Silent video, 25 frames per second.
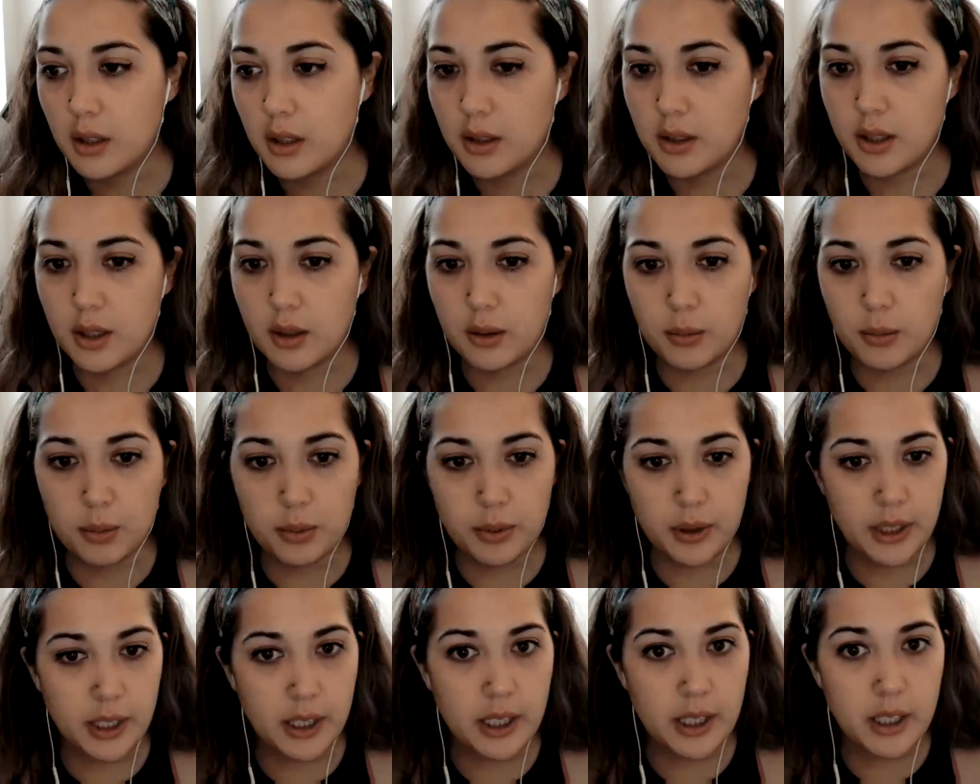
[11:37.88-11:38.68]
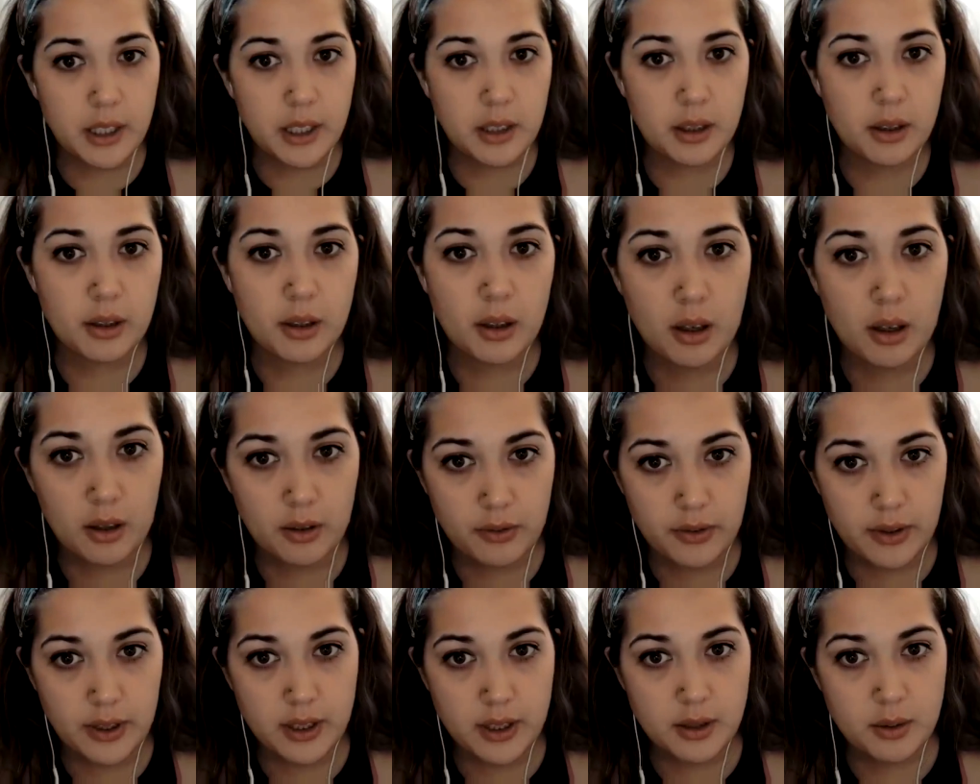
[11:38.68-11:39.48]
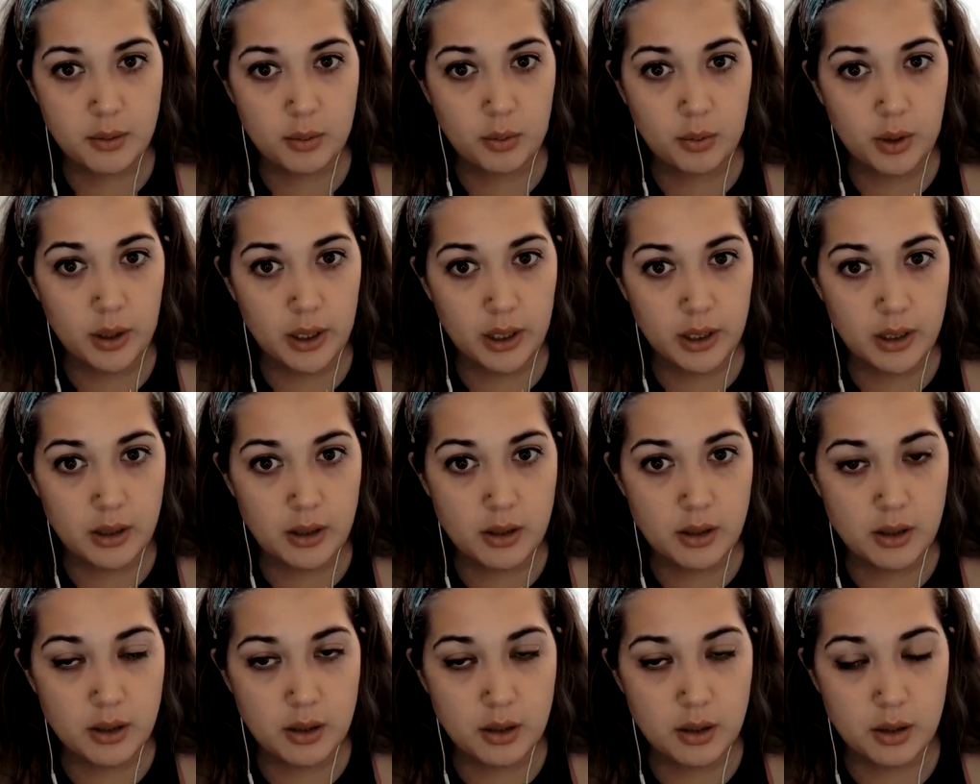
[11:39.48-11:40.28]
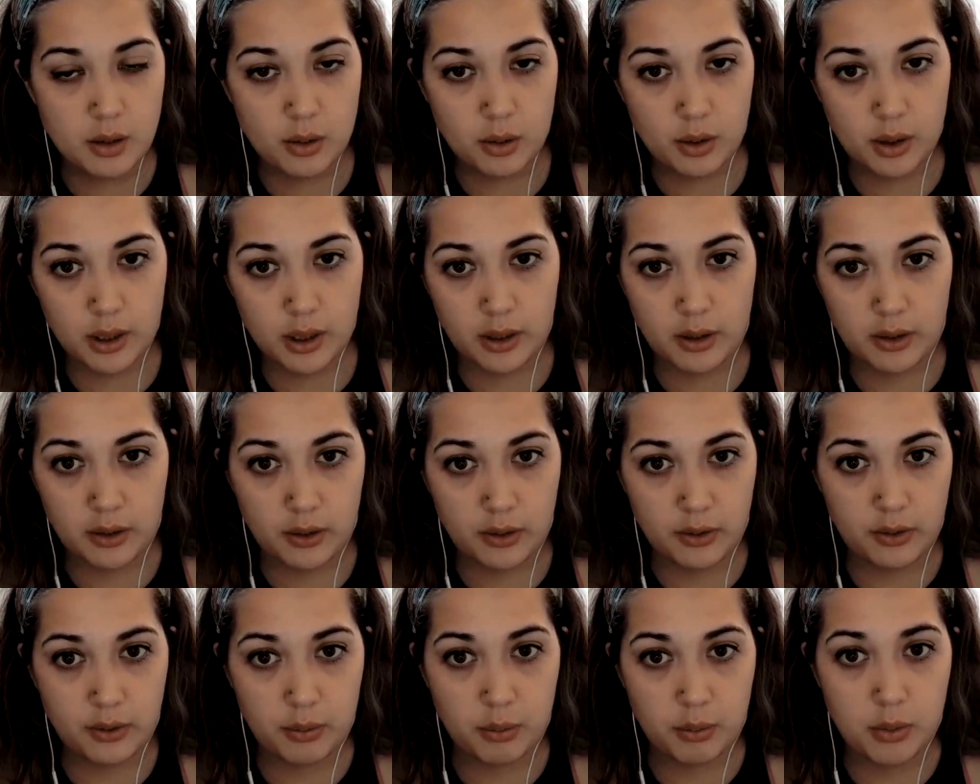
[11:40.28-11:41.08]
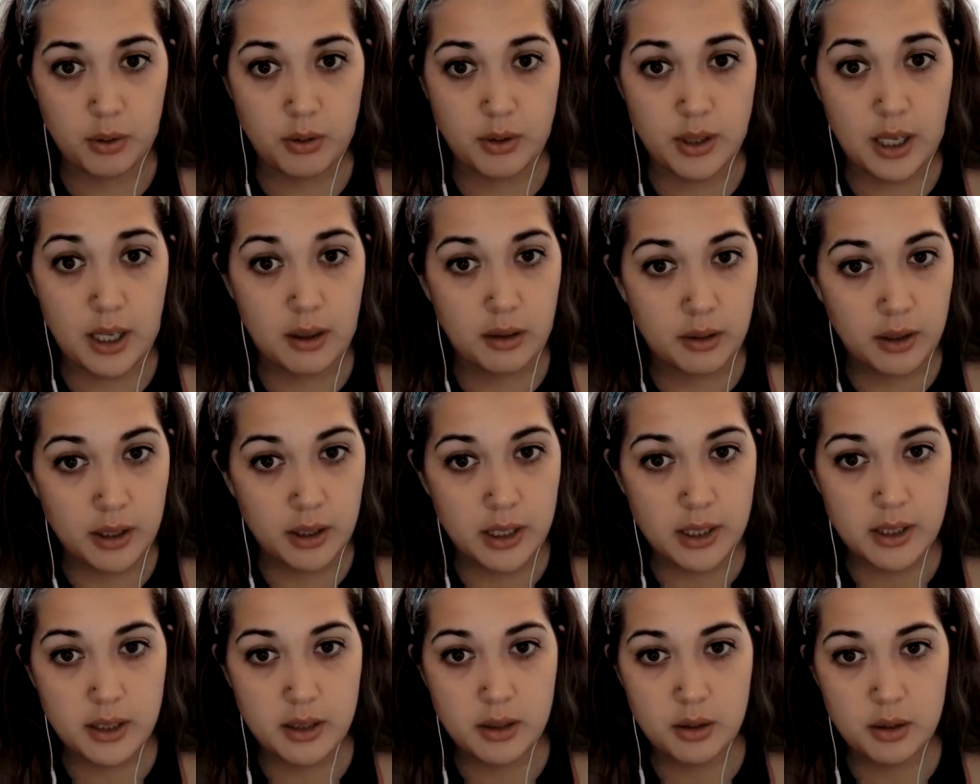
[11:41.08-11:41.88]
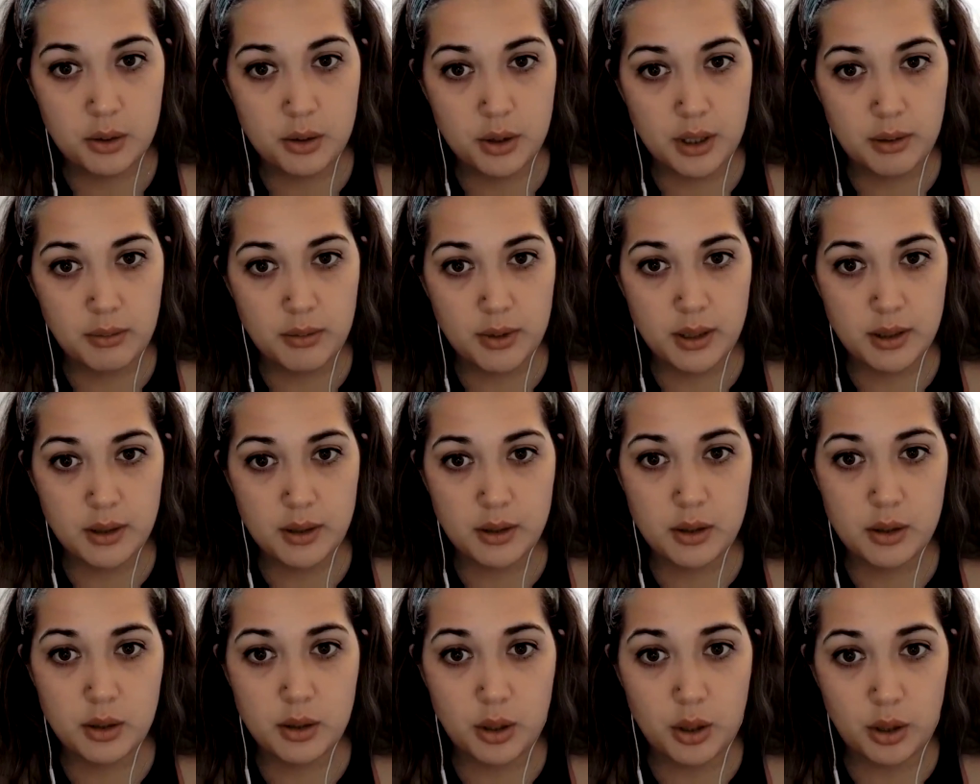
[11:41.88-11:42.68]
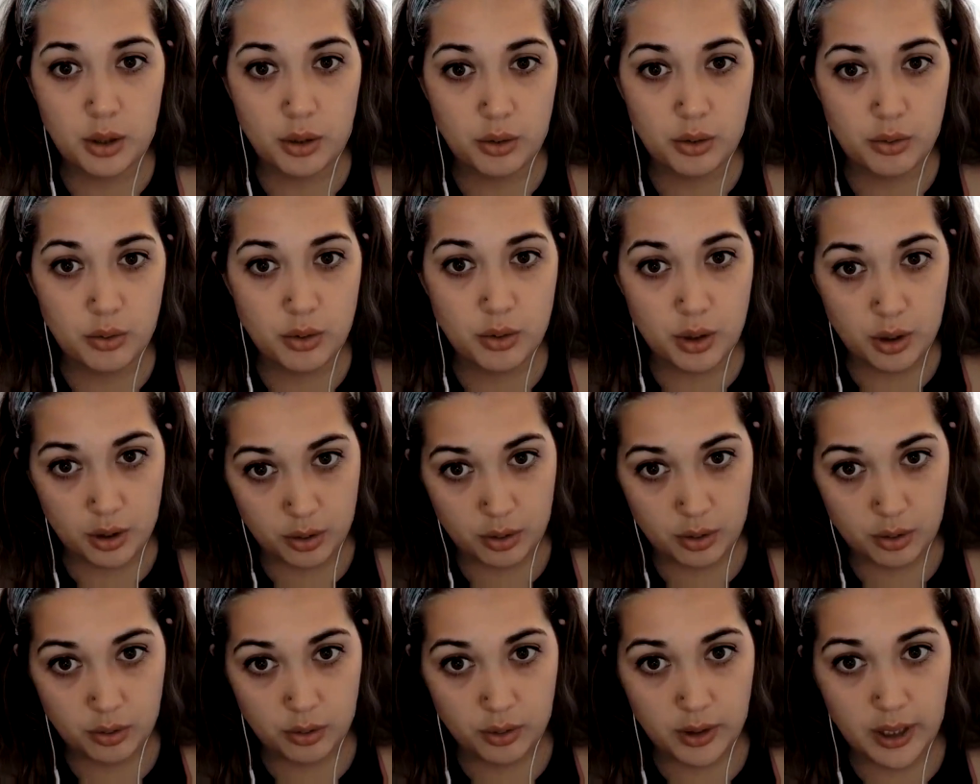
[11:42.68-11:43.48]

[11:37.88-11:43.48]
So Priya, in your office, what sort of modalities and treatments do you do?